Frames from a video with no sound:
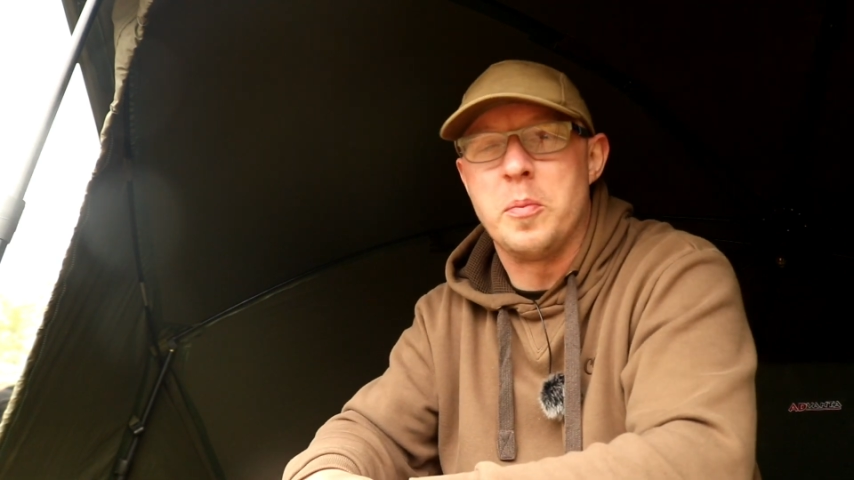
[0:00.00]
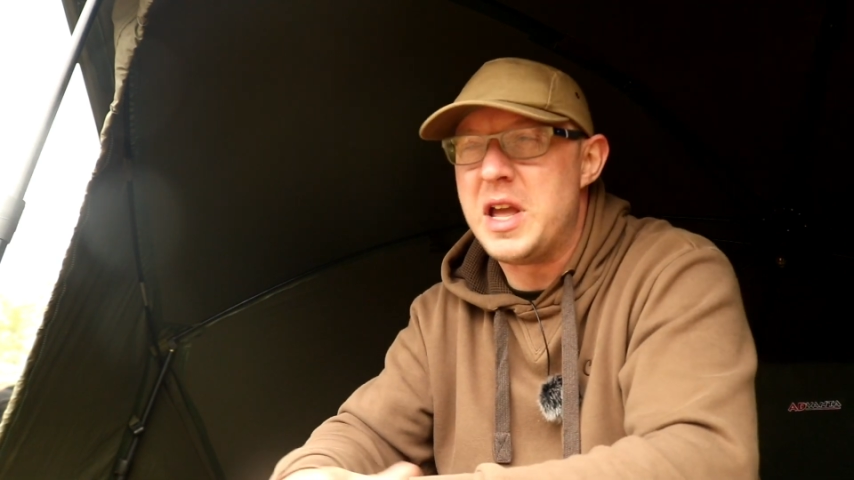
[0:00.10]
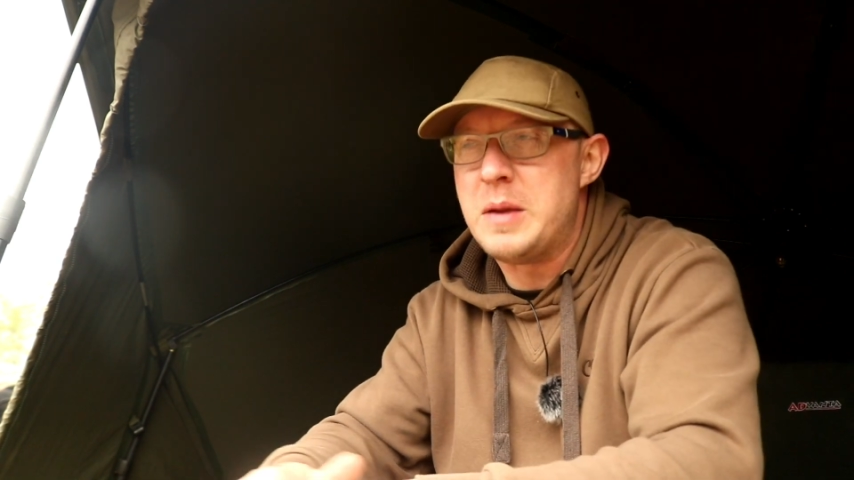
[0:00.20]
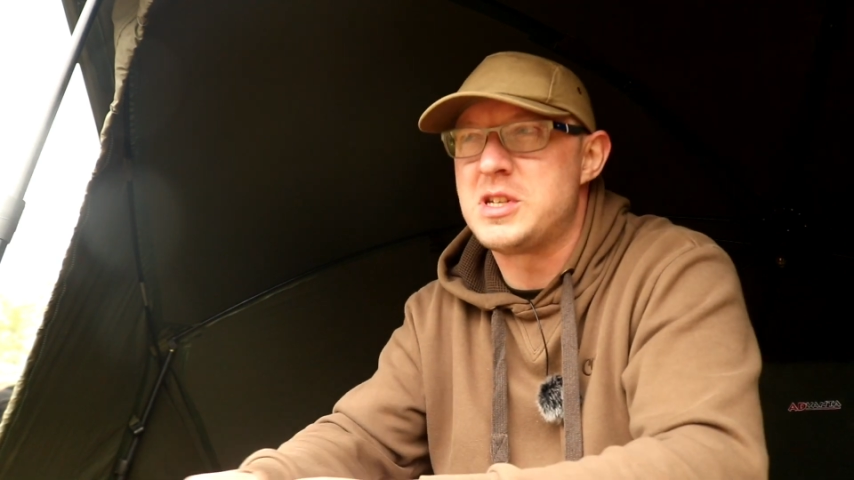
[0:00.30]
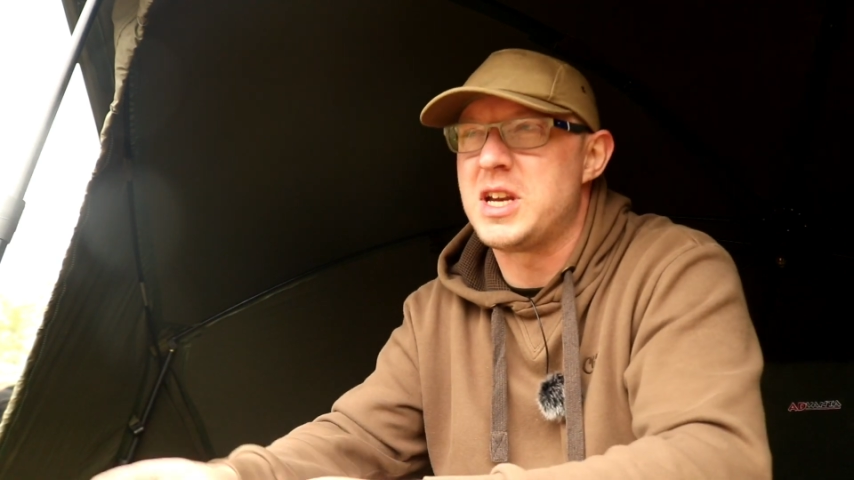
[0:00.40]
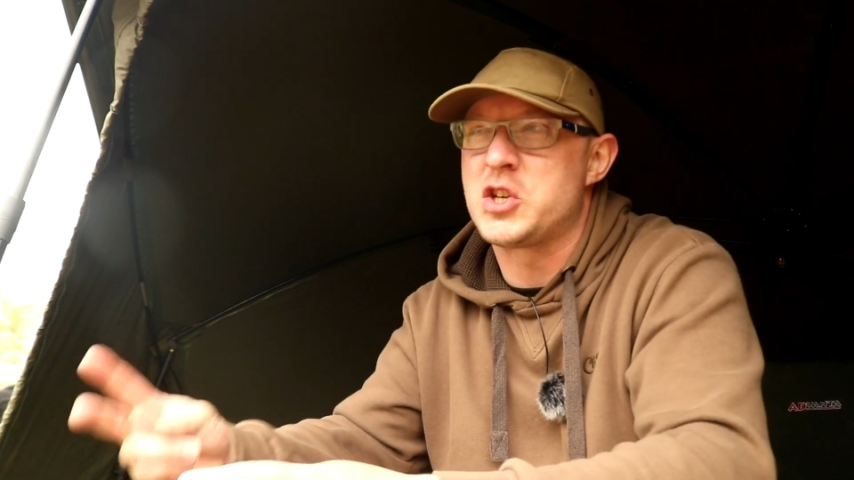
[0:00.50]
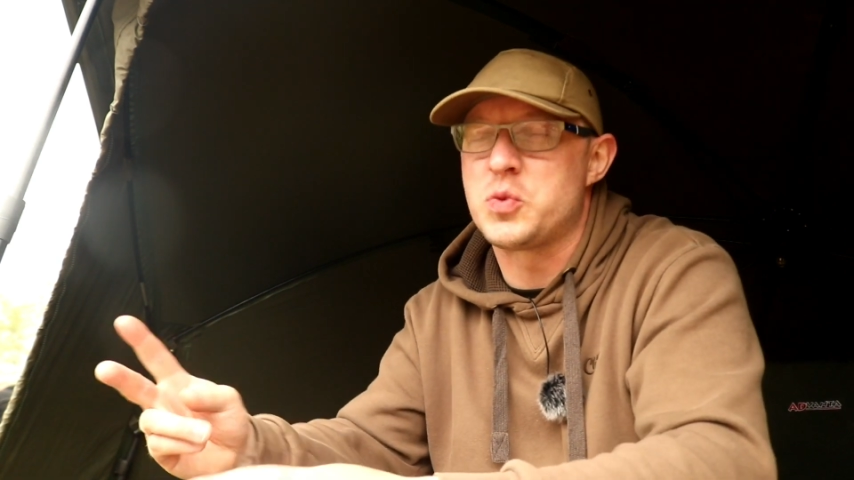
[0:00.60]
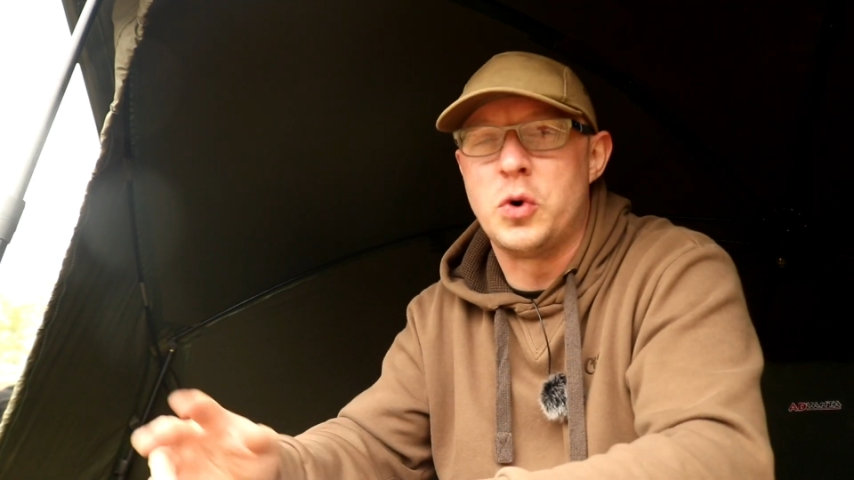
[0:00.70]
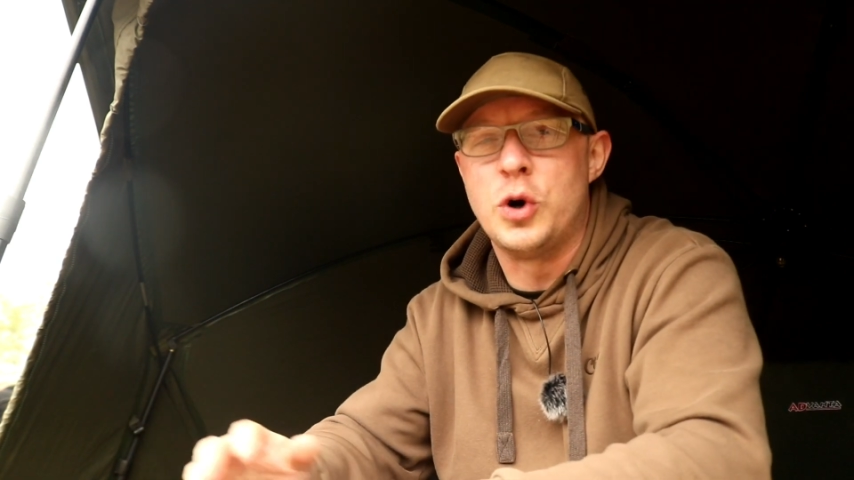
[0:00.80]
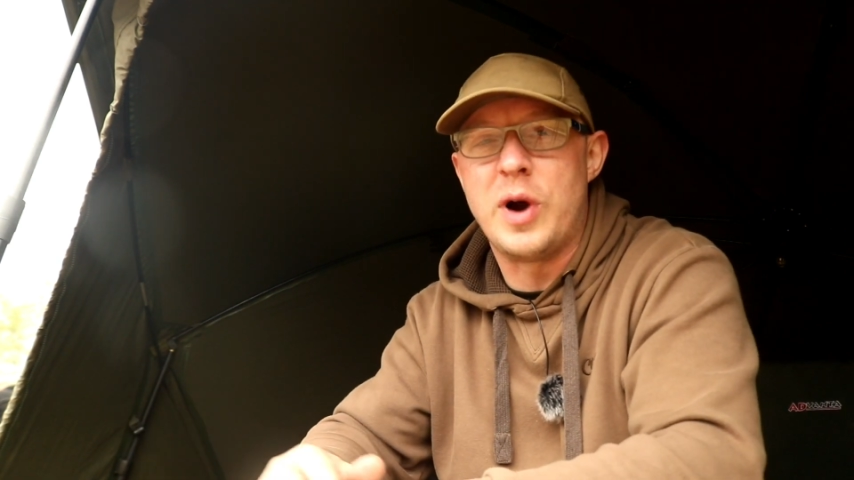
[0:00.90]
beats at,
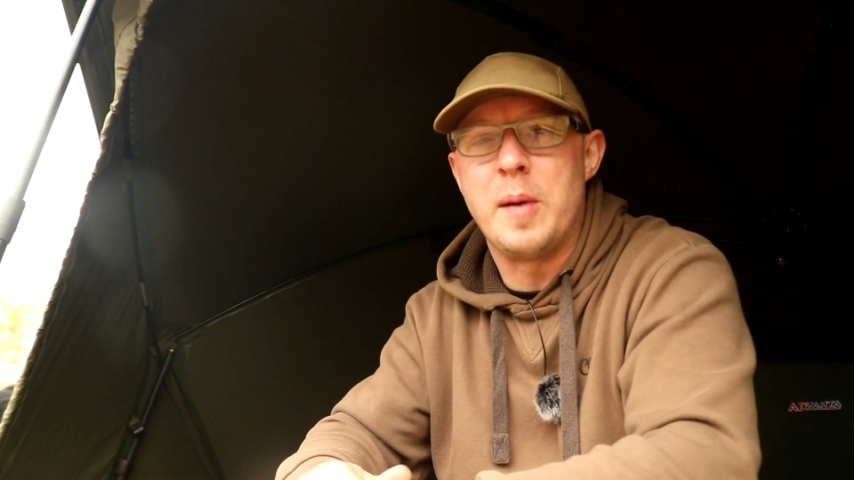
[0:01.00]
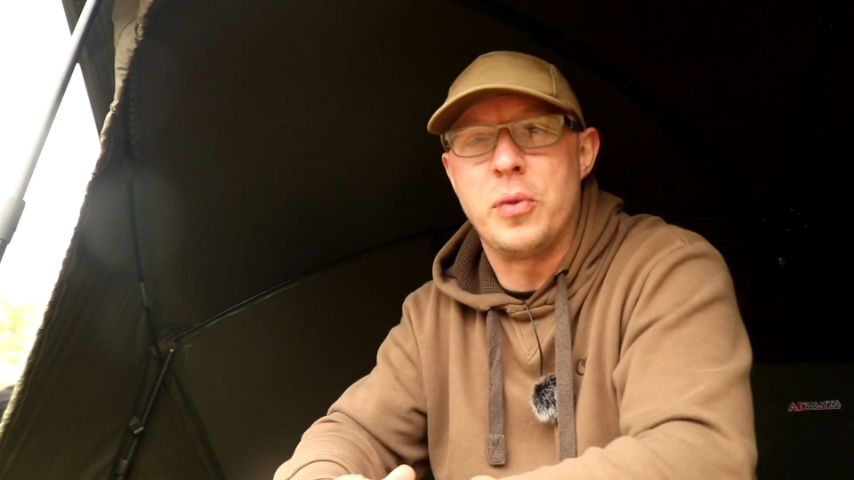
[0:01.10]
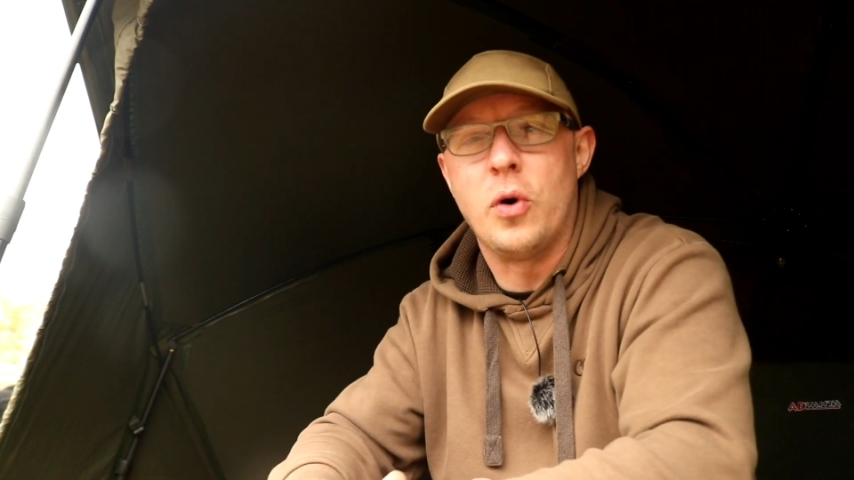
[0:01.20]
swore at,